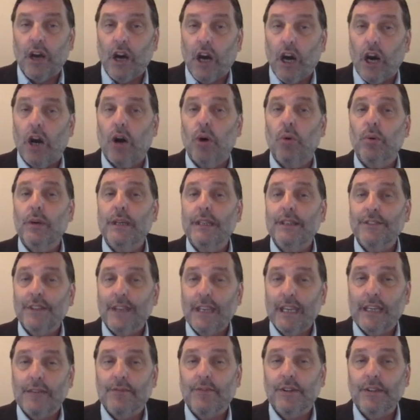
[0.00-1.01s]
always,
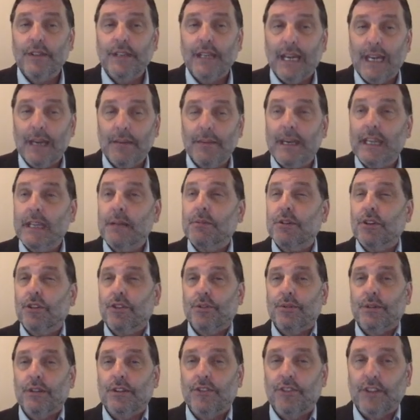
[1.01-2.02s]
every time add up to
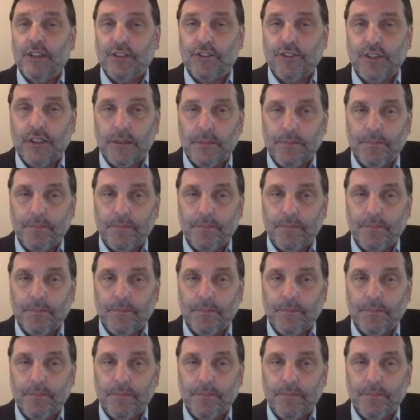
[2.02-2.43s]
360.